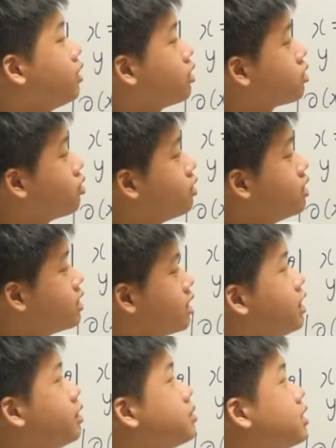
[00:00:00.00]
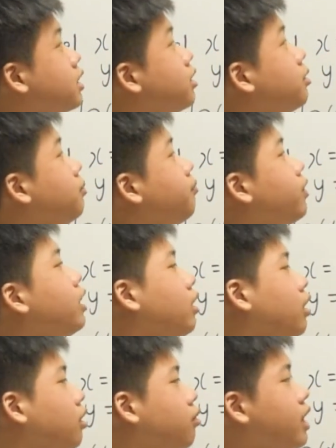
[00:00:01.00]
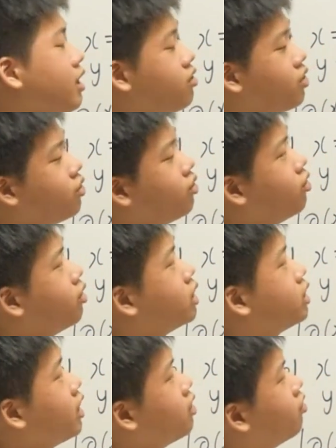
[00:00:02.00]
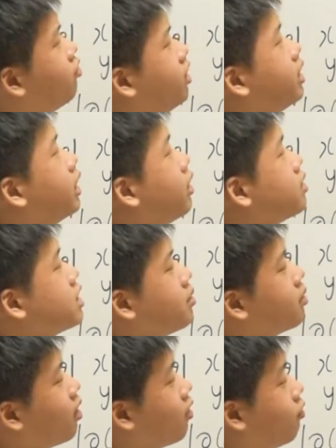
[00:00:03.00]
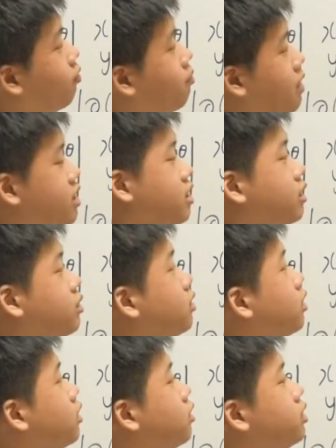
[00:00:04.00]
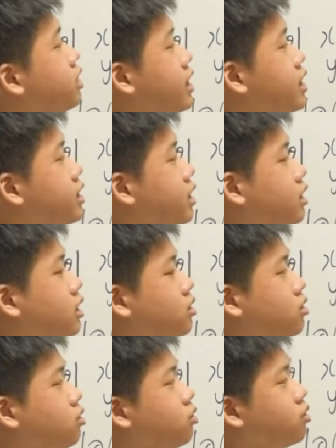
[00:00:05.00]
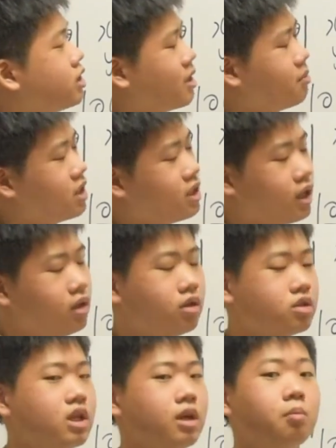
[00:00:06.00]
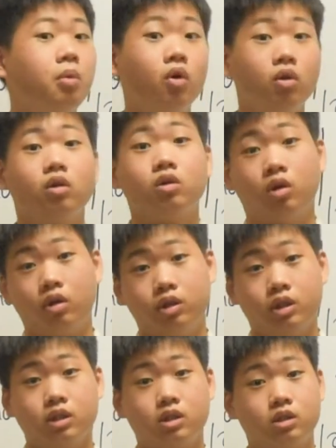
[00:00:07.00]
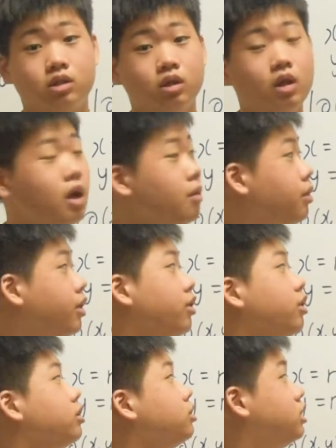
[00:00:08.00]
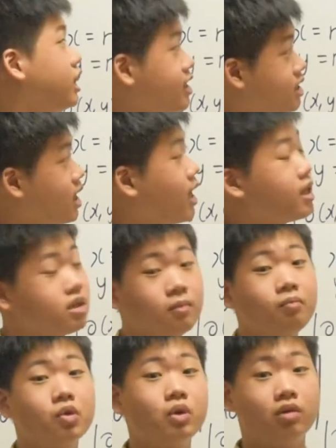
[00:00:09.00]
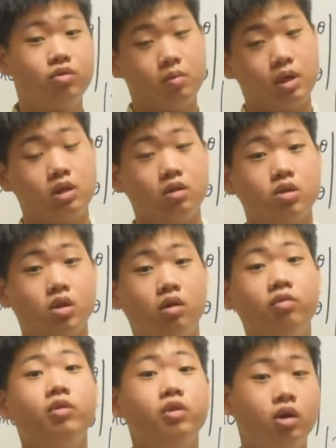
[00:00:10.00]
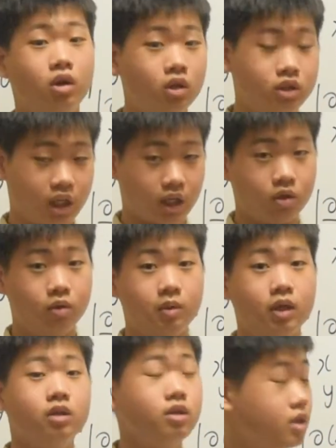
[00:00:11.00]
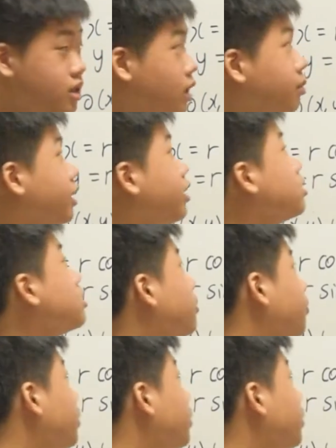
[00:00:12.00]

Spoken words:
So this ellipse here, we have to try to figure out some kind of method to change it into something that looks like polar coordinates. But in order to change that, we have to make use of your Jacobian determinant.